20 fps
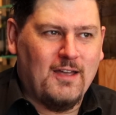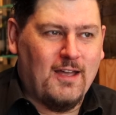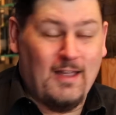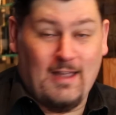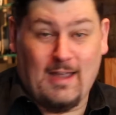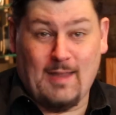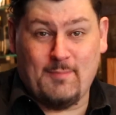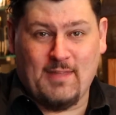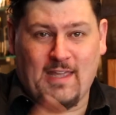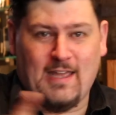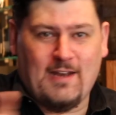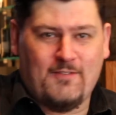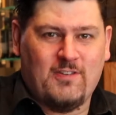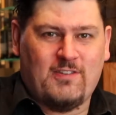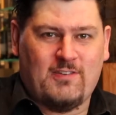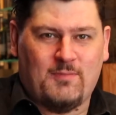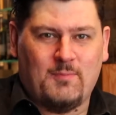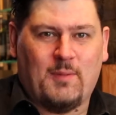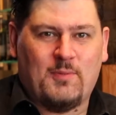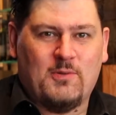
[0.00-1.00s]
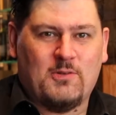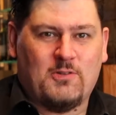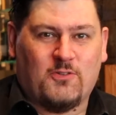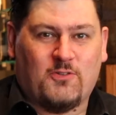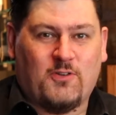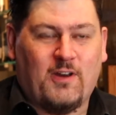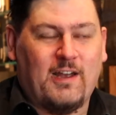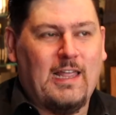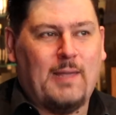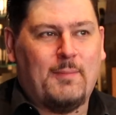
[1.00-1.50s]
the head of SMWS
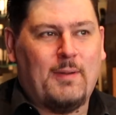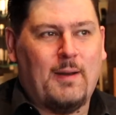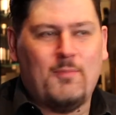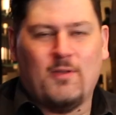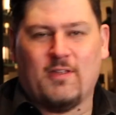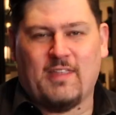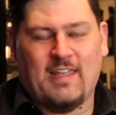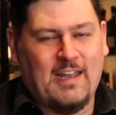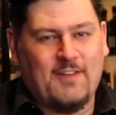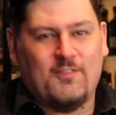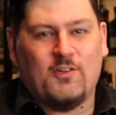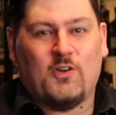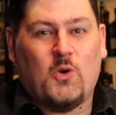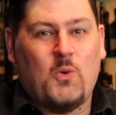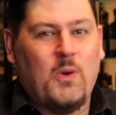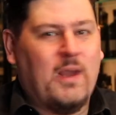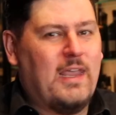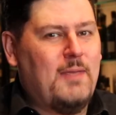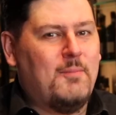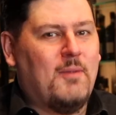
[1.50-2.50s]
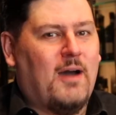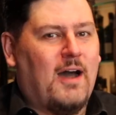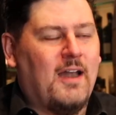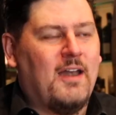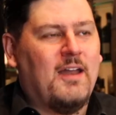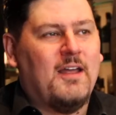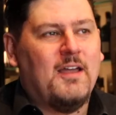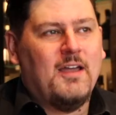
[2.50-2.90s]
Australia, but I'm not the head of a kwik-e-mart.